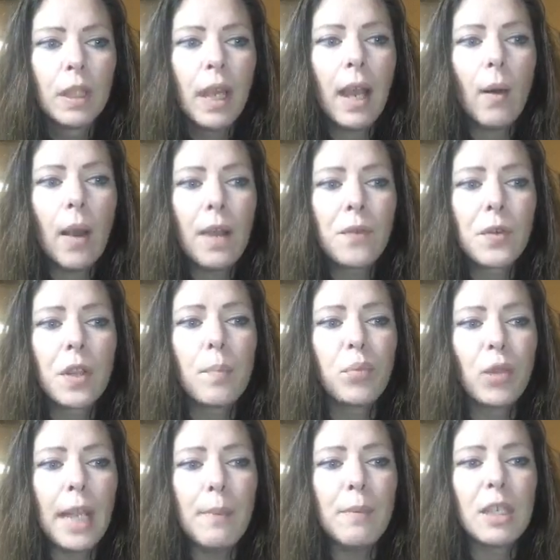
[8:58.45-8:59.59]
However, the
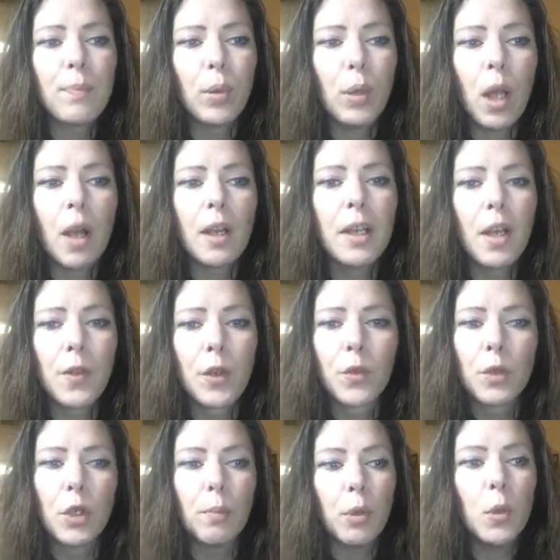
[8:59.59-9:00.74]
blame is put on another
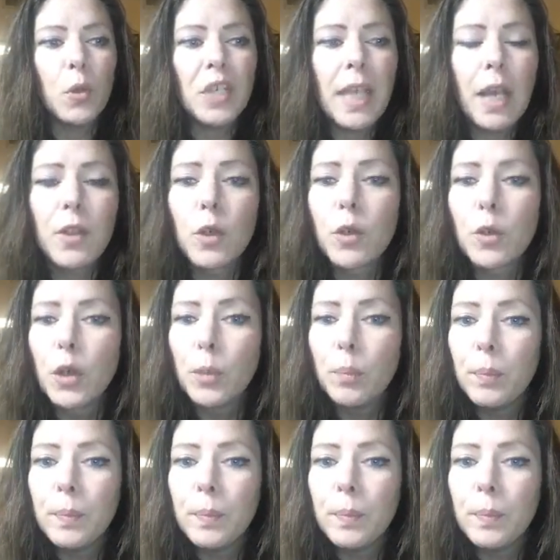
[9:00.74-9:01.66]
group. Who's the other group?